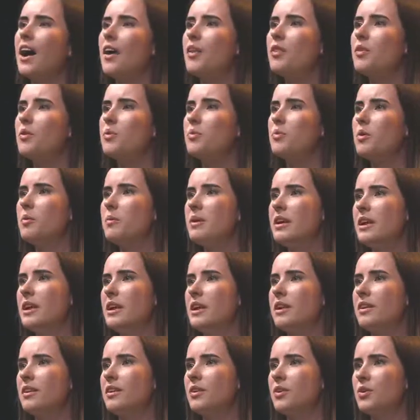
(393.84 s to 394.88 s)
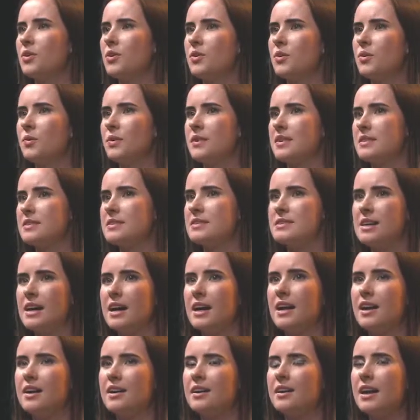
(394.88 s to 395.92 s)
the woman who was
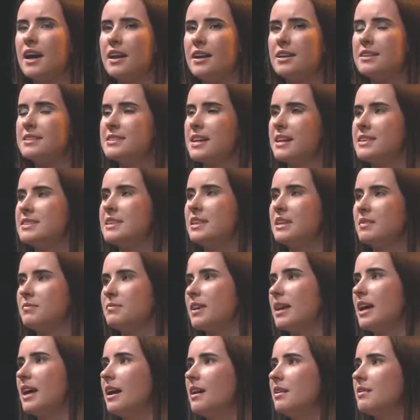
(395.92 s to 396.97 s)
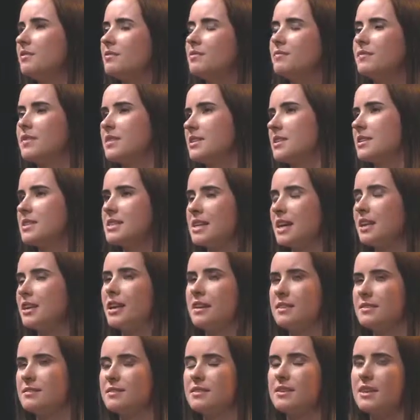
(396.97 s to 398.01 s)
kind of sussing me out for
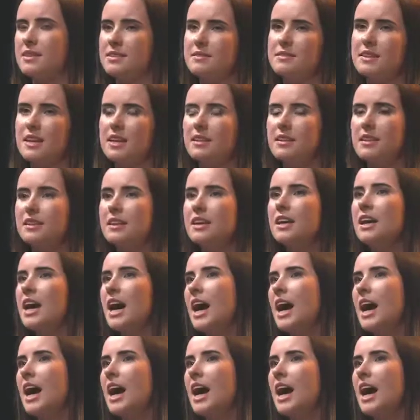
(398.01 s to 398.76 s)
the as talent,